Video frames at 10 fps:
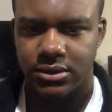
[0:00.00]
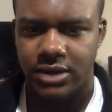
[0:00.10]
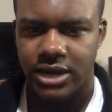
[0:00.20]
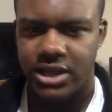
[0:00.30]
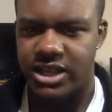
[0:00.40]

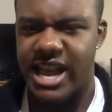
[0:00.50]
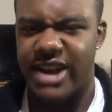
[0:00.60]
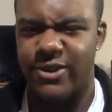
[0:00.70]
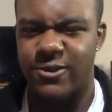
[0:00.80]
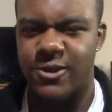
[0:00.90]
He just
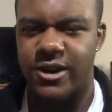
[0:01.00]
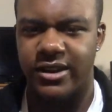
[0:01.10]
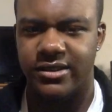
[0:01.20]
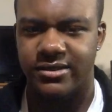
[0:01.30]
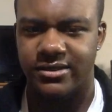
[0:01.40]
had to run
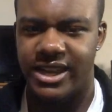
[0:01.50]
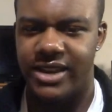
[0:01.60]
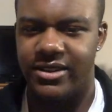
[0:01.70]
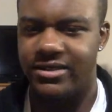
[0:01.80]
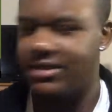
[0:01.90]
to
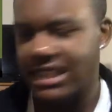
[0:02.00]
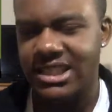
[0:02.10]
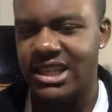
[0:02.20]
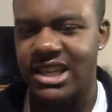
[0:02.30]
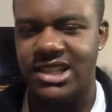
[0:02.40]
get get
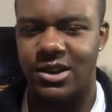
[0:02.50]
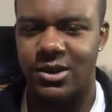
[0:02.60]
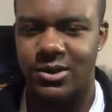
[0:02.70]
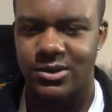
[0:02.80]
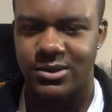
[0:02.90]
to the end zone.
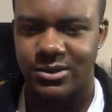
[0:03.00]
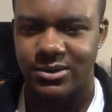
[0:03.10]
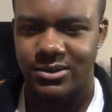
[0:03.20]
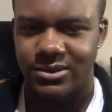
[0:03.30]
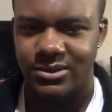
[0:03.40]

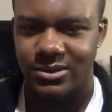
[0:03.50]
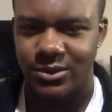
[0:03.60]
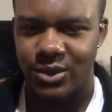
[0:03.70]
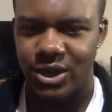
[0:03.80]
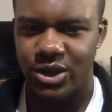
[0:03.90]

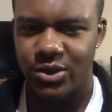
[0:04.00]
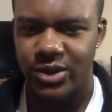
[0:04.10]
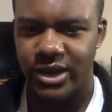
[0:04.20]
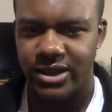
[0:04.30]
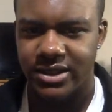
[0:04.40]
We'll do the
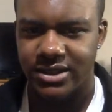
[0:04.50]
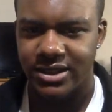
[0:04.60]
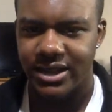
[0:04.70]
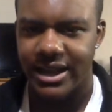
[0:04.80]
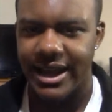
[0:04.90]
rest.
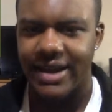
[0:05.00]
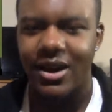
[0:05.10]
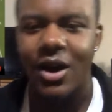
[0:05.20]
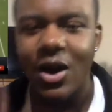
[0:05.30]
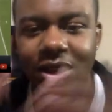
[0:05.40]
Look at that.
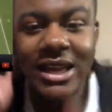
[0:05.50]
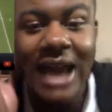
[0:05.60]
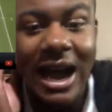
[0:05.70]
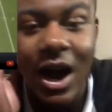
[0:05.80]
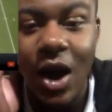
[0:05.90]
Look
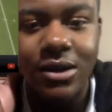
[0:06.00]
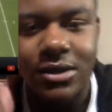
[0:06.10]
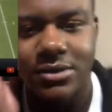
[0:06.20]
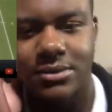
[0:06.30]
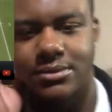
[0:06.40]
how,
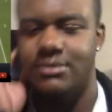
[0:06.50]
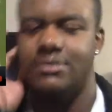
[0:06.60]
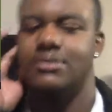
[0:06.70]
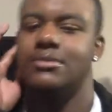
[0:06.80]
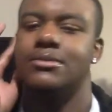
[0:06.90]

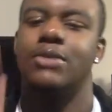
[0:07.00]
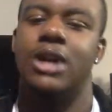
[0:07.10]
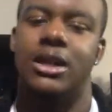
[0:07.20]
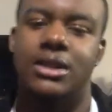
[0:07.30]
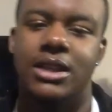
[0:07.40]

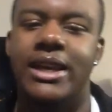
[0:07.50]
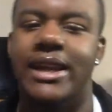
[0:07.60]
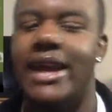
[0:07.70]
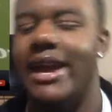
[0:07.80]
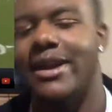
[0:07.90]
bro. Look
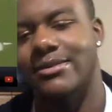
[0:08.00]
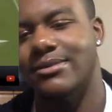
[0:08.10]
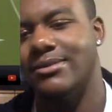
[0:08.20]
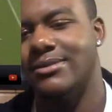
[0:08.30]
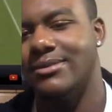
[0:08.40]
at that.
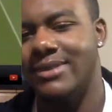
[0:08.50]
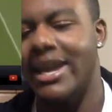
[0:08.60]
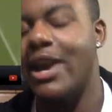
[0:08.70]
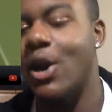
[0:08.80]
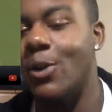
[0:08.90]

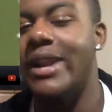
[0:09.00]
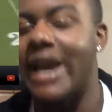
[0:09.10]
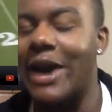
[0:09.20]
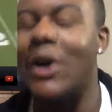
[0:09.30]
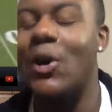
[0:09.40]
They opened
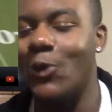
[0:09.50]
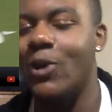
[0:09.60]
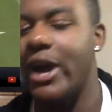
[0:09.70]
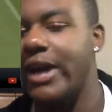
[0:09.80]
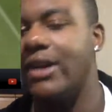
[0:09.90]
that hole
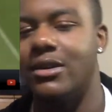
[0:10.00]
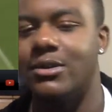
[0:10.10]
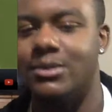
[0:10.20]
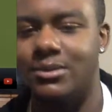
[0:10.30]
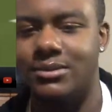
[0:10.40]
right up.
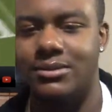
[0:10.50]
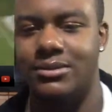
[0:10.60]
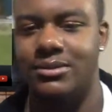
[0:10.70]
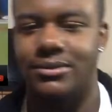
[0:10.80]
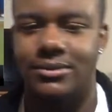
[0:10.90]

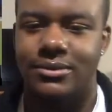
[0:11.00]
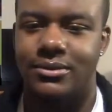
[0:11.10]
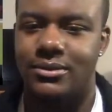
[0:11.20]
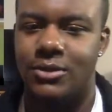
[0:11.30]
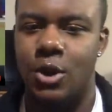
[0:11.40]

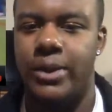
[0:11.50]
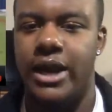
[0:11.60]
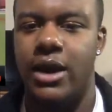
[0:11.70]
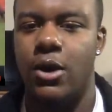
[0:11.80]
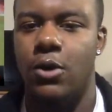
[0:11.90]
Open
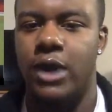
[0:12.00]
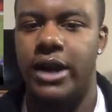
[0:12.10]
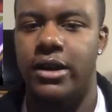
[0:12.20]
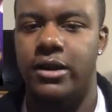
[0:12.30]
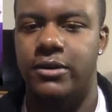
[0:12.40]
that hole
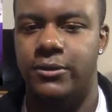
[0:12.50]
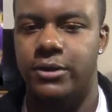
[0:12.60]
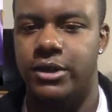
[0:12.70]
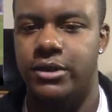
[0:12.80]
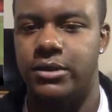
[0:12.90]
right up for
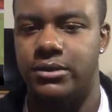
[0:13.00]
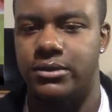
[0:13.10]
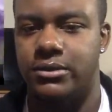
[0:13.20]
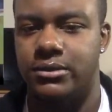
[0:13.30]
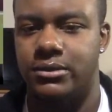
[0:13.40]
real.
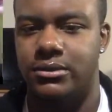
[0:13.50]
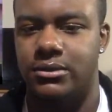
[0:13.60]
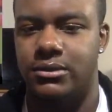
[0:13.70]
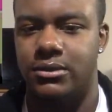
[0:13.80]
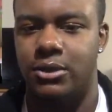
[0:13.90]

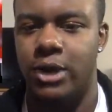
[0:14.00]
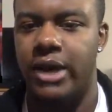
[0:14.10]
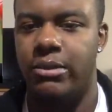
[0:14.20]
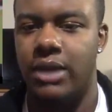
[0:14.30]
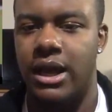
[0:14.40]

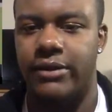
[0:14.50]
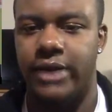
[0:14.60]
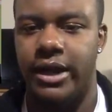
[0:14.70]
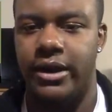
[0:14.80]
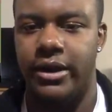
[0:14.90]
Great blocking
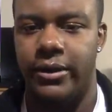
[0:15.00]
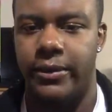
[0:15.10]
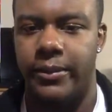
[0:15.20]
right there. If I